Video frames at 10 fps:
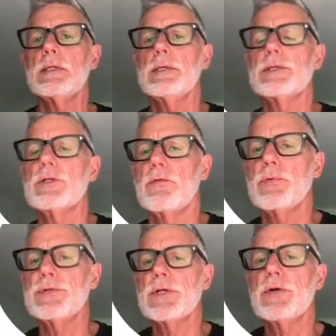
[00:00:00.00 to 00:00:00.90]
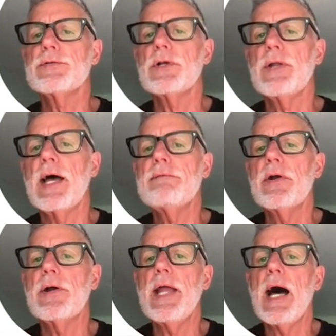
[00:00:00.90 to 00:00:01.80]
So if reserves are not
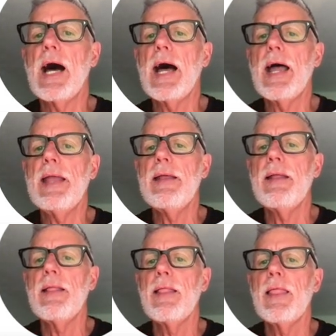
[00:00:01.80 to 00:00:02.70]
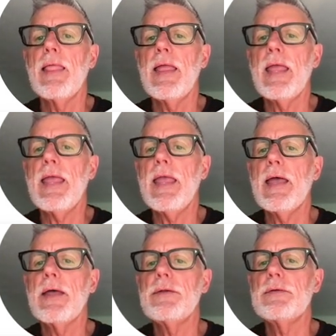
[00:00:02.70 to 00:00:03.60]
very high
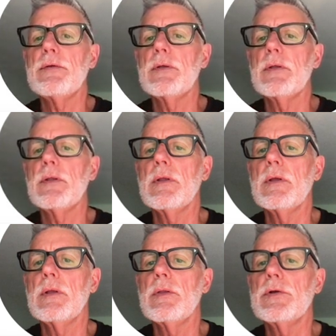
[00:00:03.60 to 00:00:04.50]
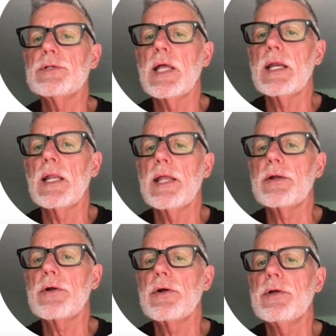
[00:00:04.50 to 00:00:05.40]
and there's not a lot of
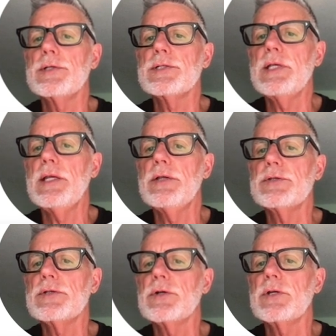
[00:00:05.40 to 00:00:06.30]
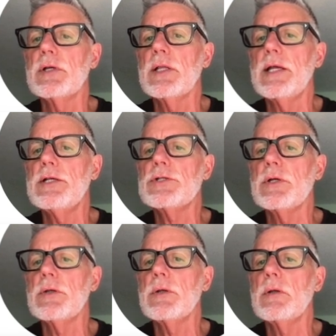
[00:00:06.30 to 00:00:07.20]
currency in
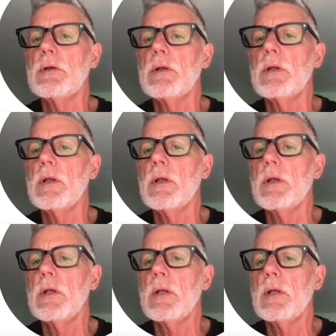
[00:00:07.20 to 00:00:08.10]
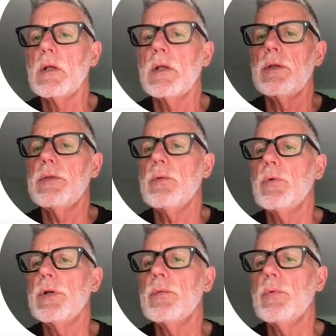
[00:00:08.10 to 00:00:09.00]
circulation, then
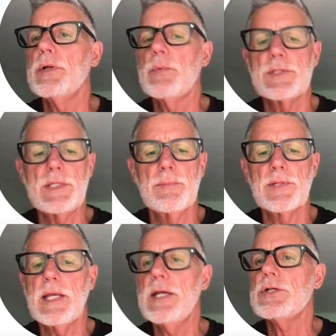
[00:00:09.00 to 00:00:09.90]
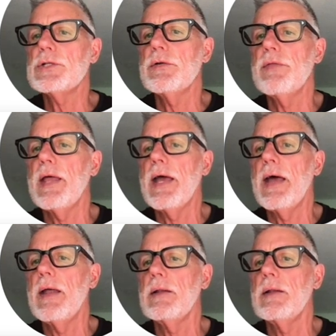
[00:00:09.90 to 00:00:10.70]
what's the implication of that?